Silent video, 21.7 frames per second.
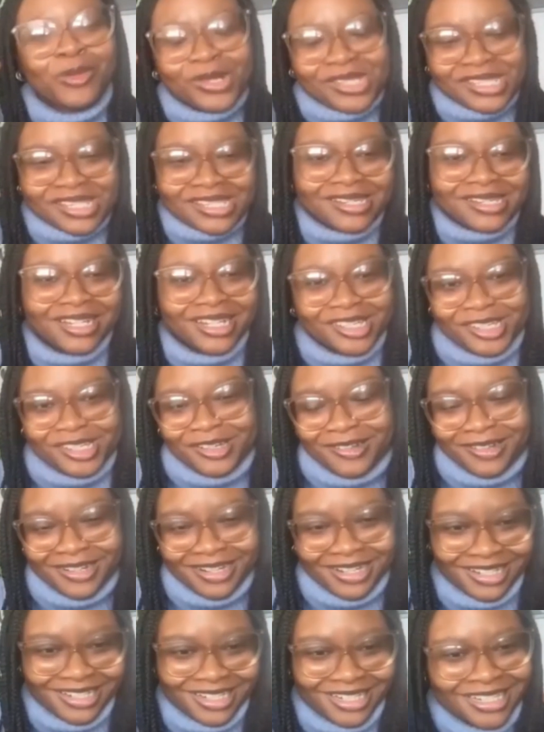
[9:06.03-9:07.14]
what is
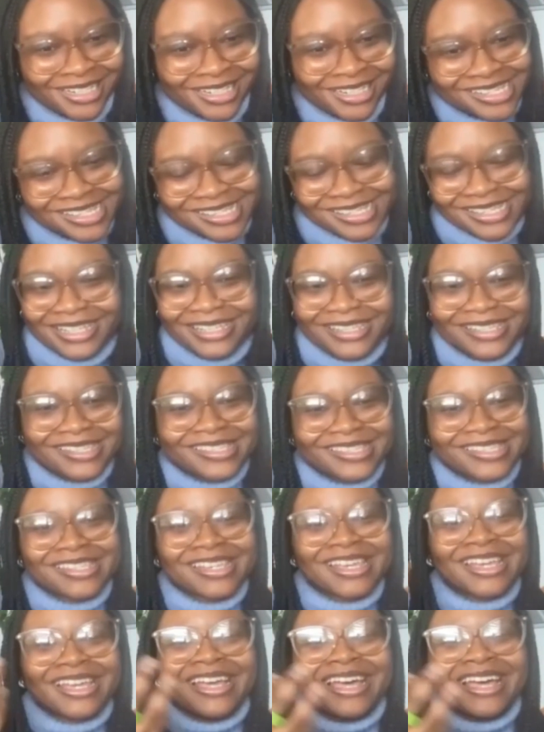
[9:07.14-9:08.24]
Nigeria in a sense
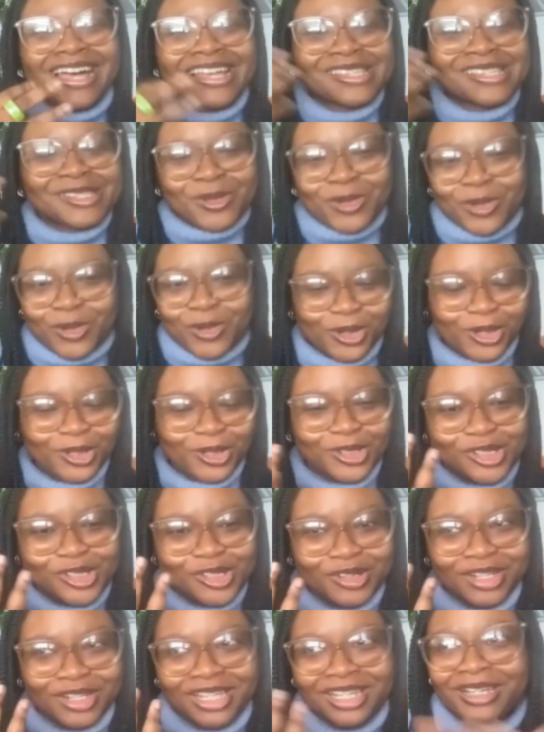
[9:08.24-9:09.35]
as a whole
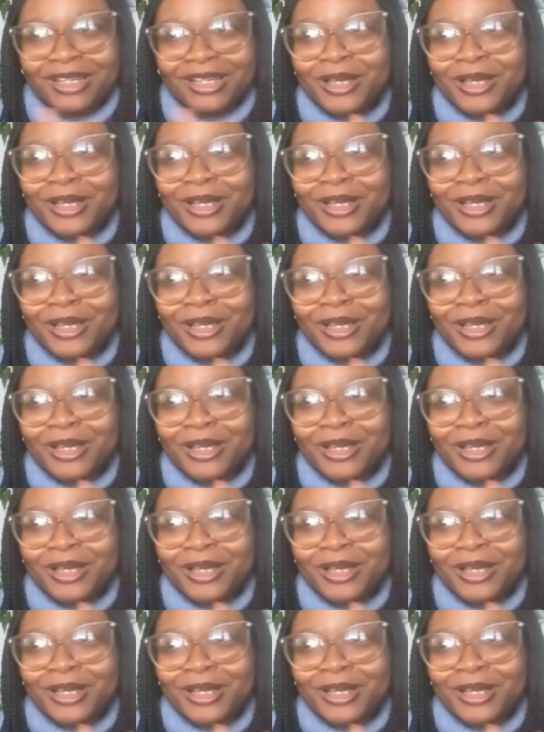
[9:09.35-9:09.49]
country?